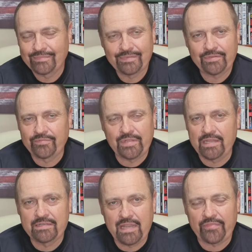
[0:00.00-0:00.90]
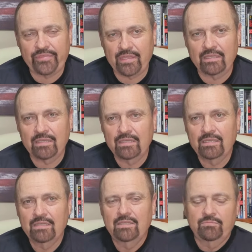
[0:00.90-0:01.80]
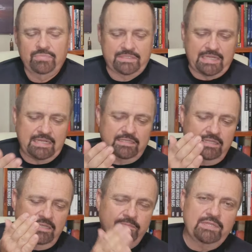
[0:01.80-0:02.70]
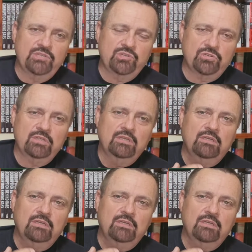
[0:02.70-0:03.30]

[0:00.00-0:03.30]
You've done nothing but take the image